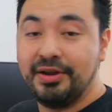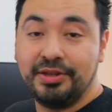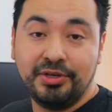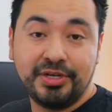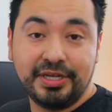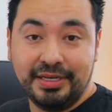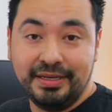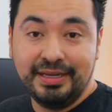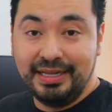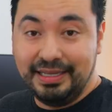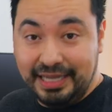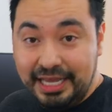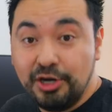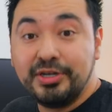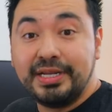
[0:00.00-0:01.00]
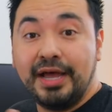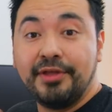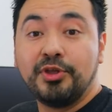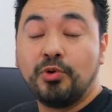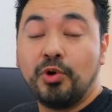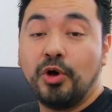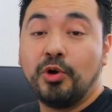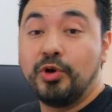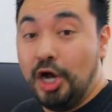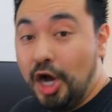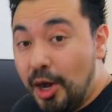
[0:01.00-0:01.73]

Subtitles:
out and you can later down the road